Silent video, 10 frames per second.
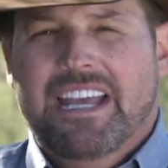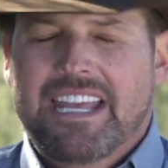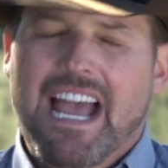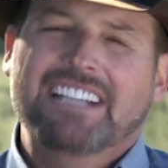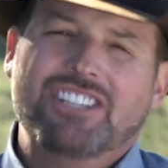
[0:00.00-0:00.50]

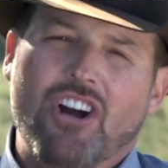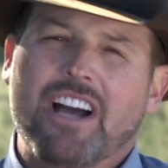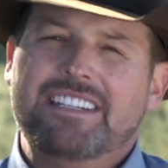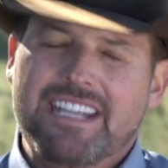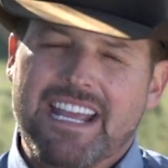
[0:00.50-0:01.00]
he has an
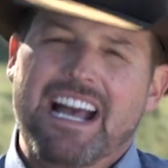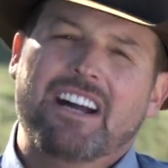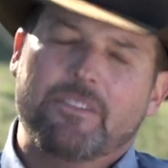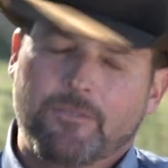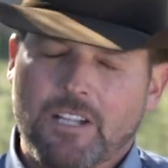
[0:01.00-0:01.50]
idea
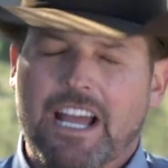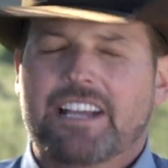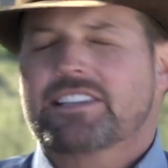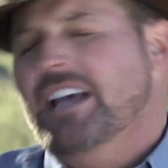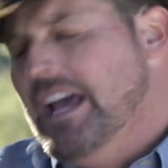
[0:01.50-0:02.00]
how to
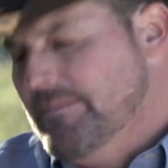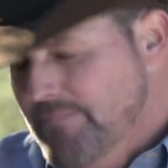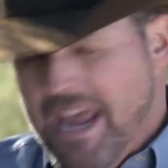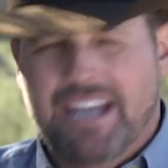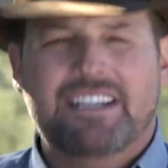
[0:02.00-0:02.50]
flex and
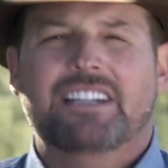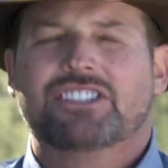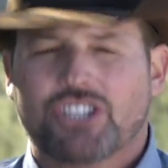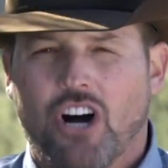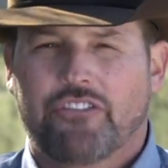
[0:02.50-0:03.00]
bend and
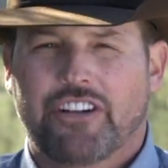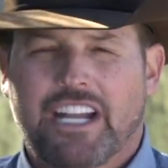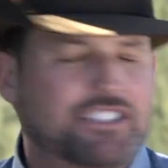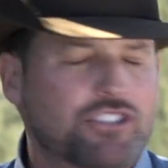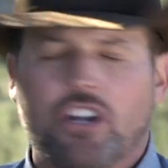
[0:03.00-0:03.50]
soften.
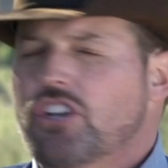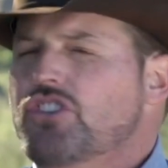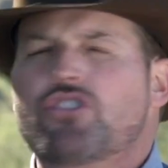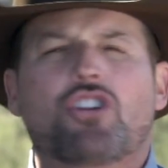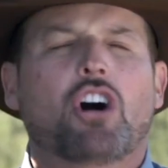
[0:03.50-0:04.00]
It's not a
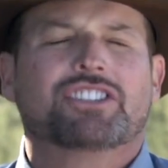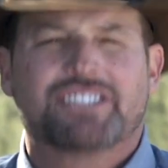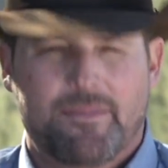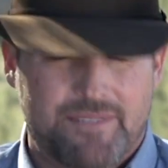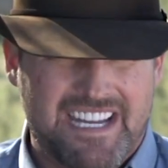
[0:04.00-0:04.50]
new
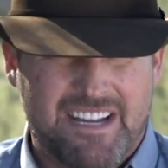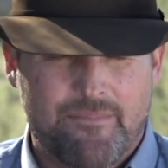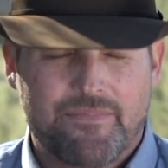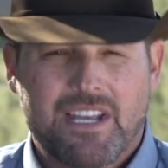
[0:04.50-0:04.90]
concept to him.